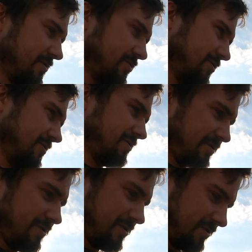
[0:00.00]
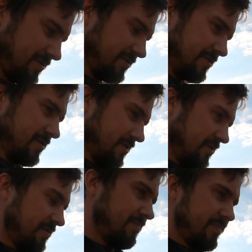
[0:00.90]
I'll try and answer,
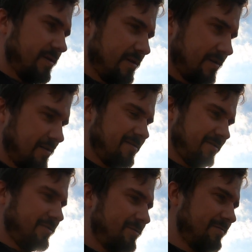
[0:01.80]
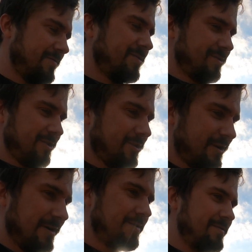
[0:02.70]
but sort of to
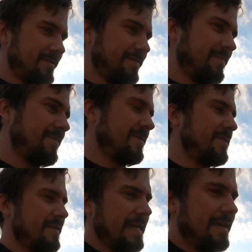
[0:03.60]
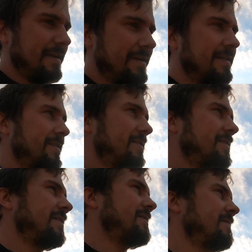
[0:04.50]
conclude,
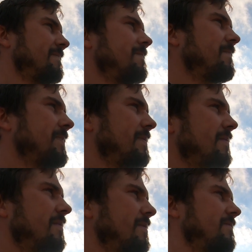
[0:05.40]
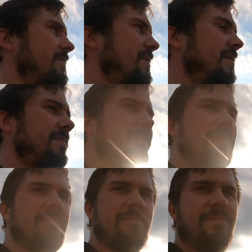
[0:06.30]
it's very happy with
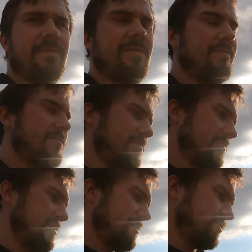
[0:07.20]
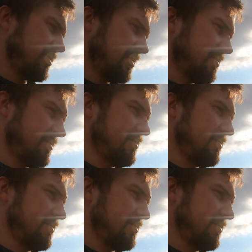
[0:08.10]
it with the drilling.